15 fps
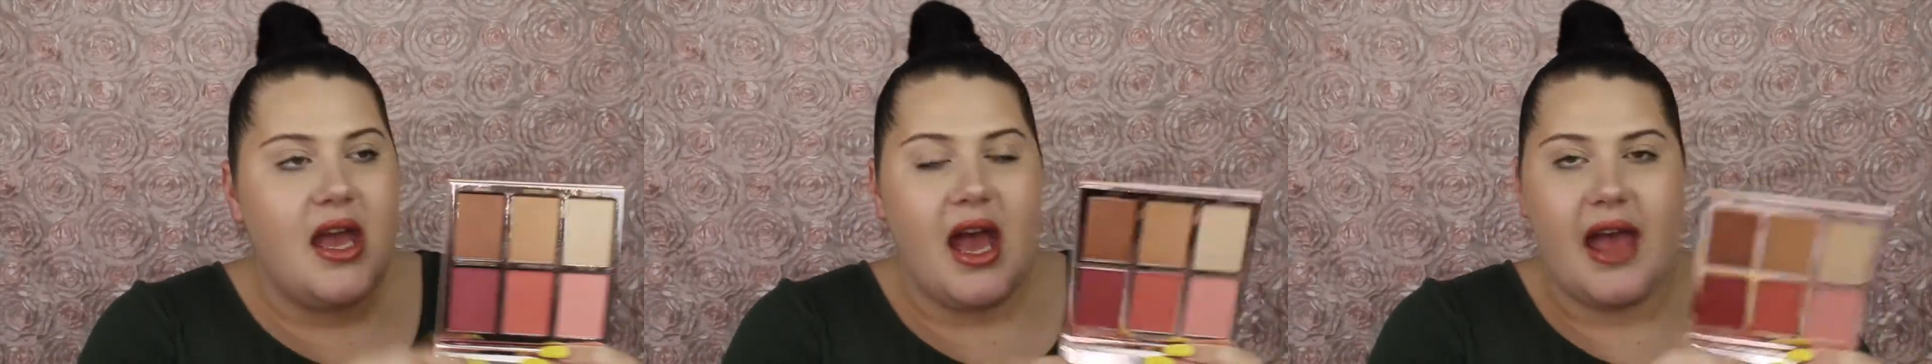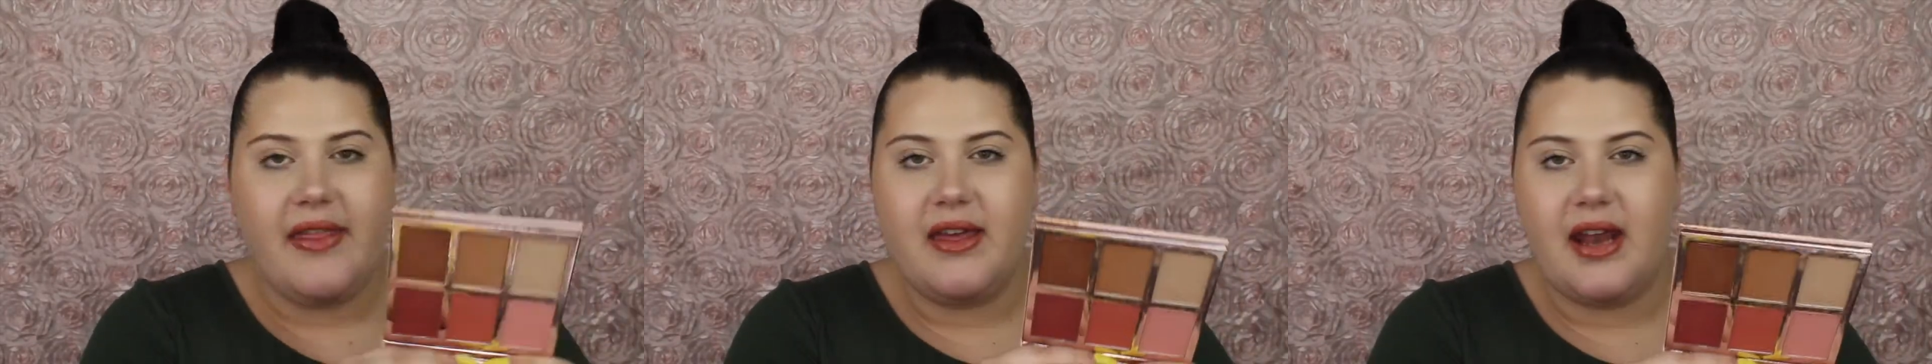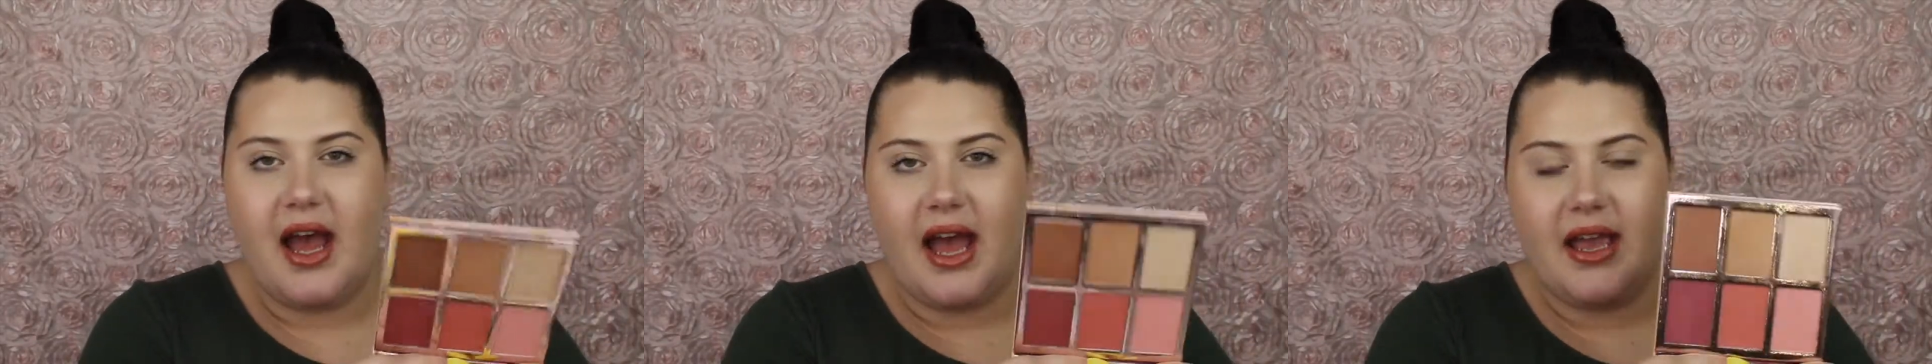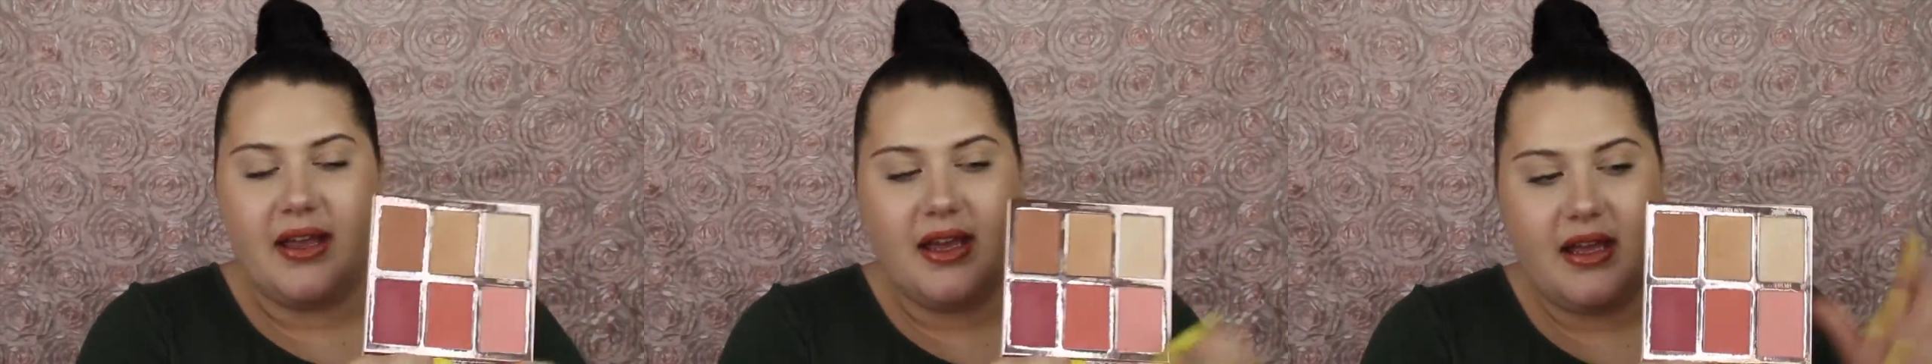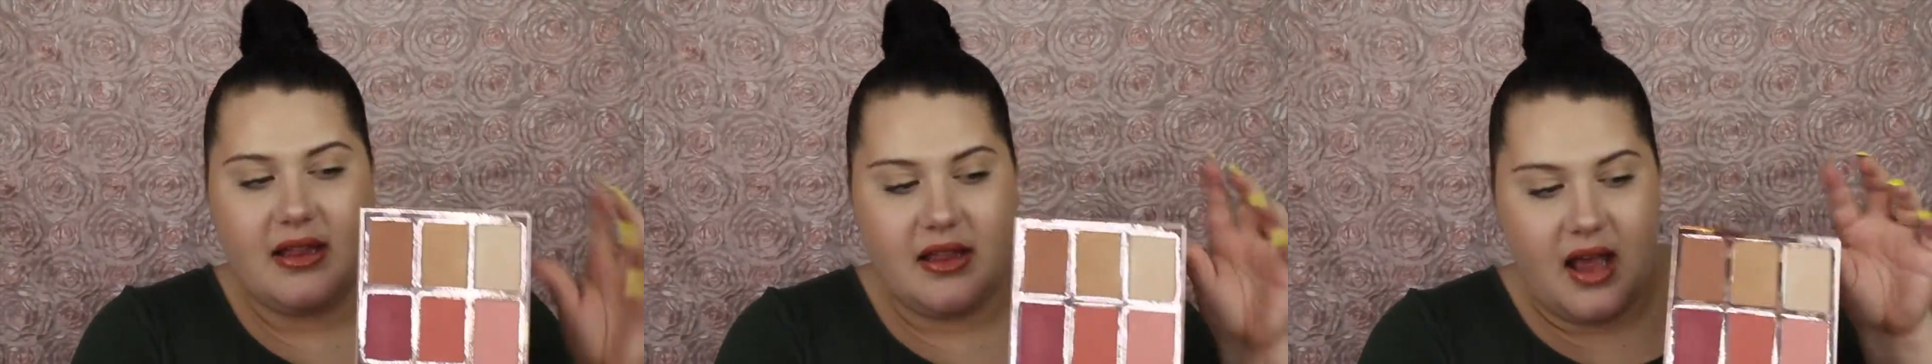And then
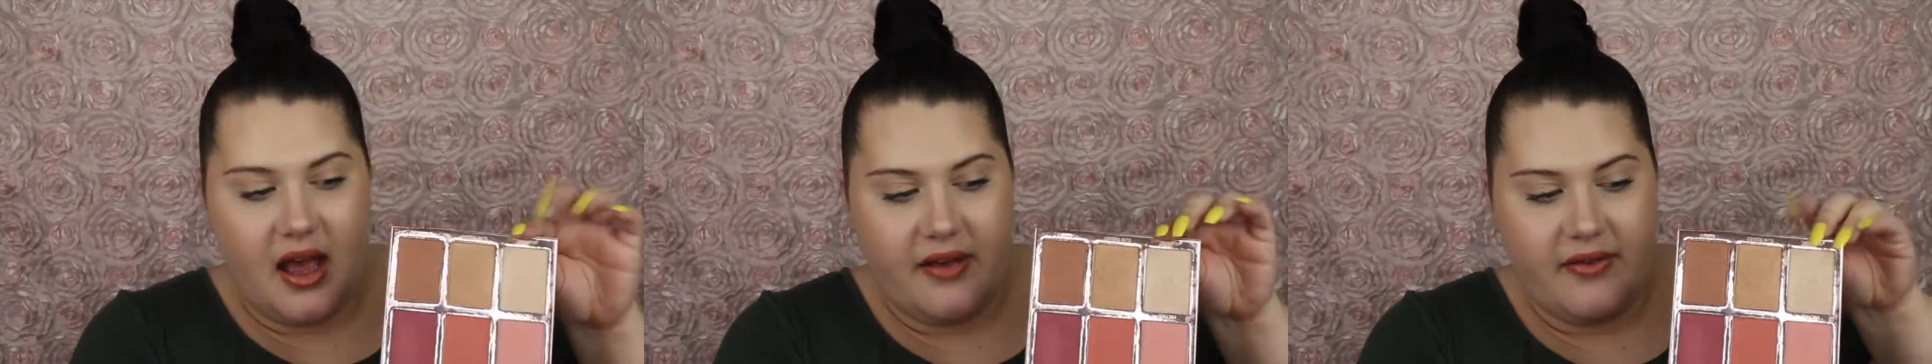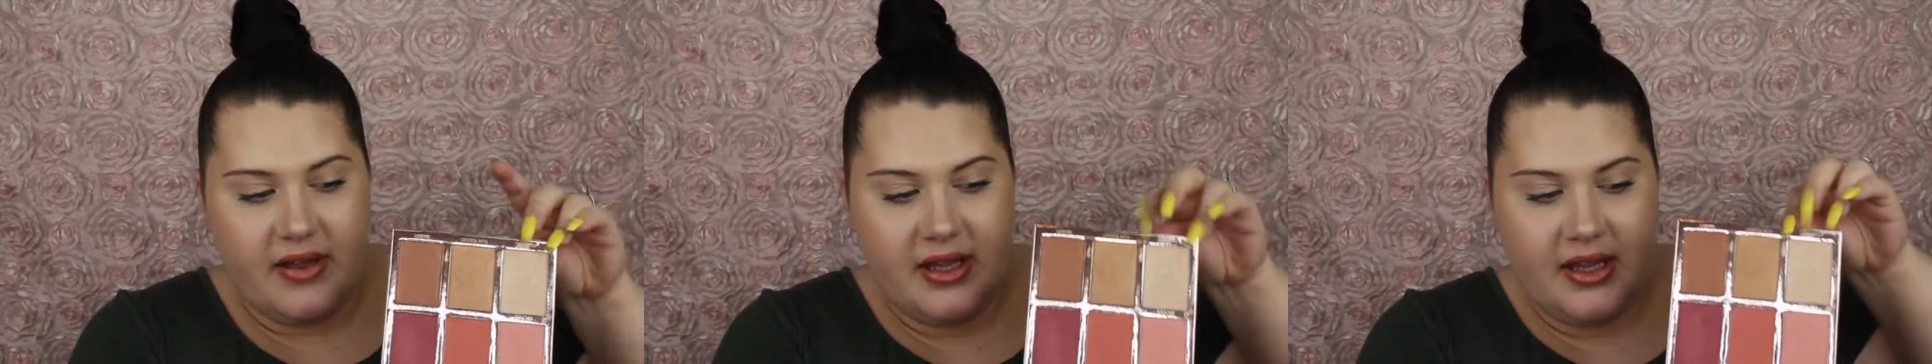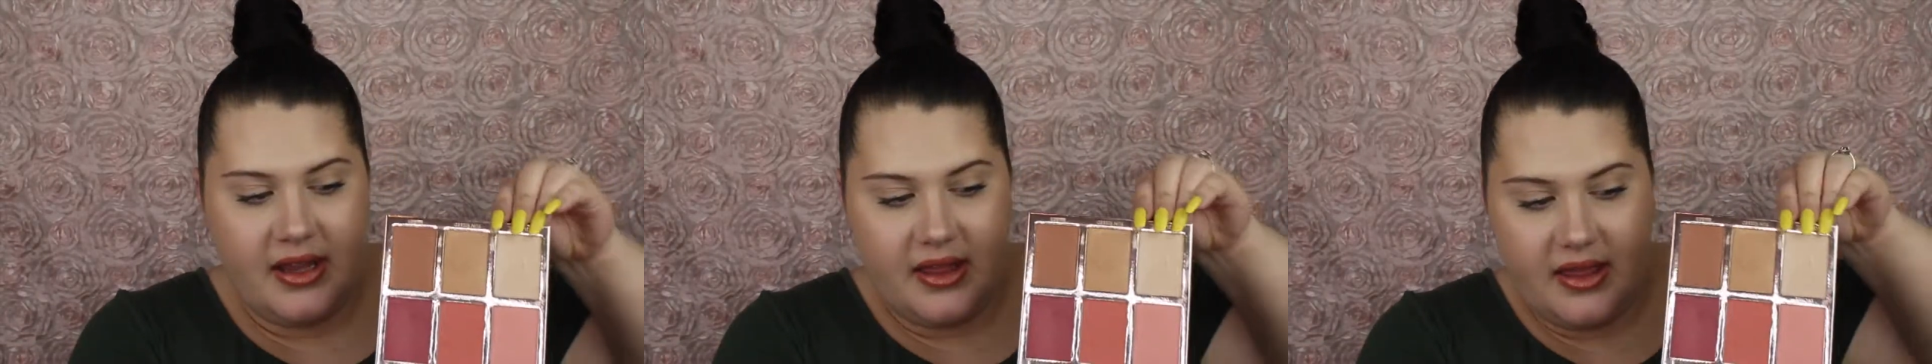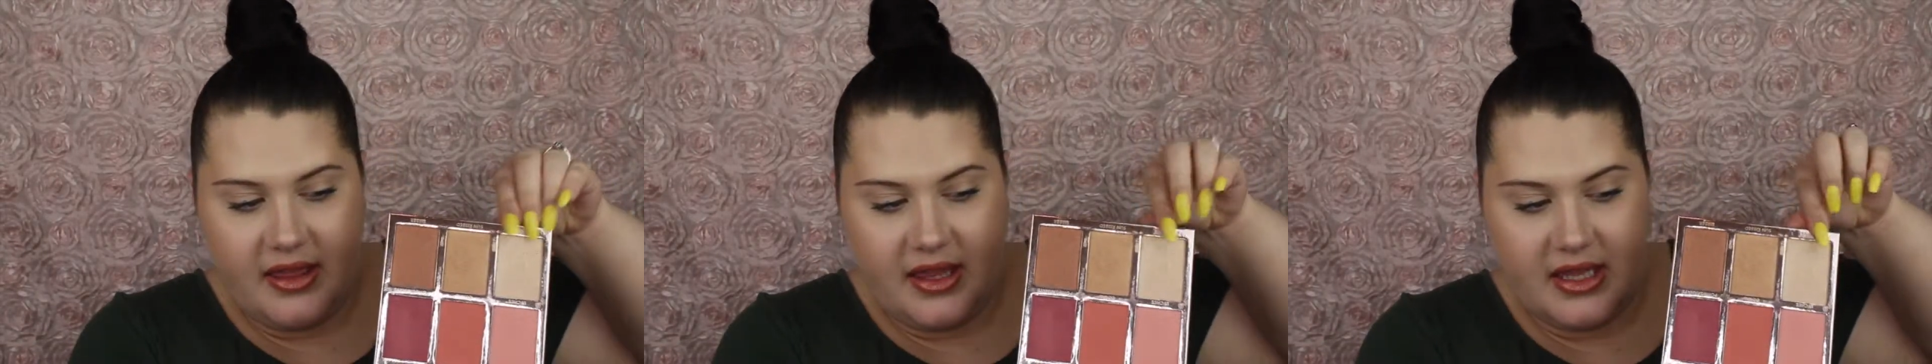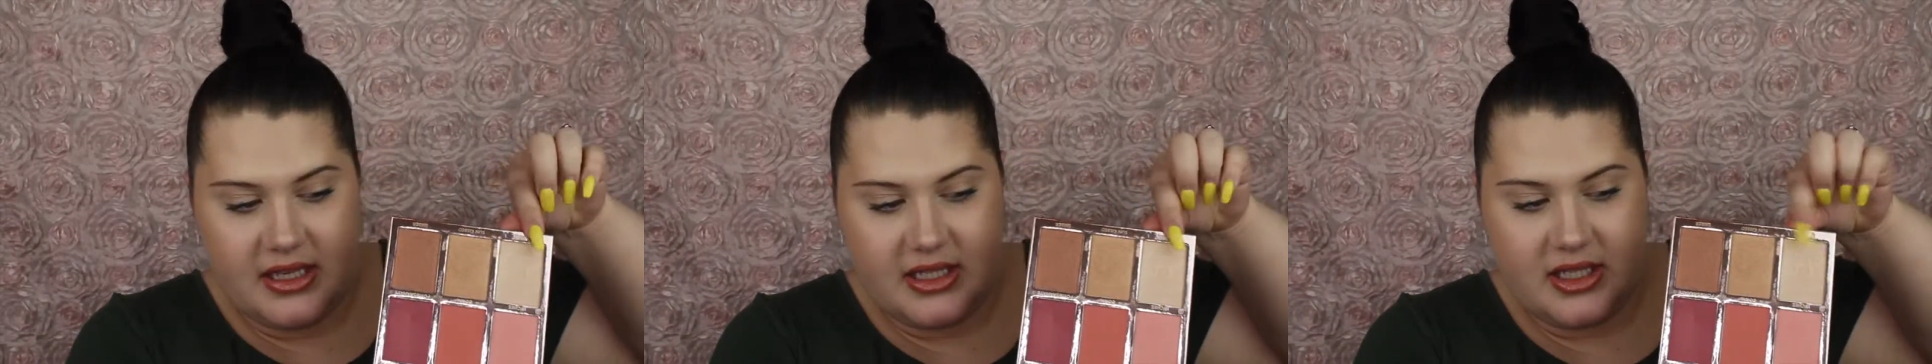I love
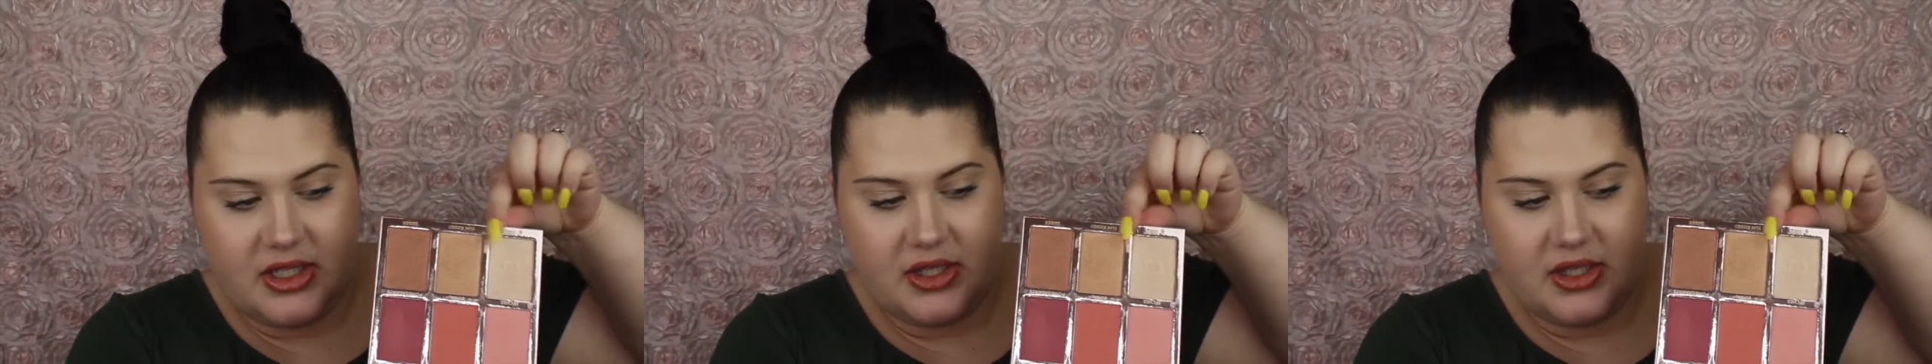these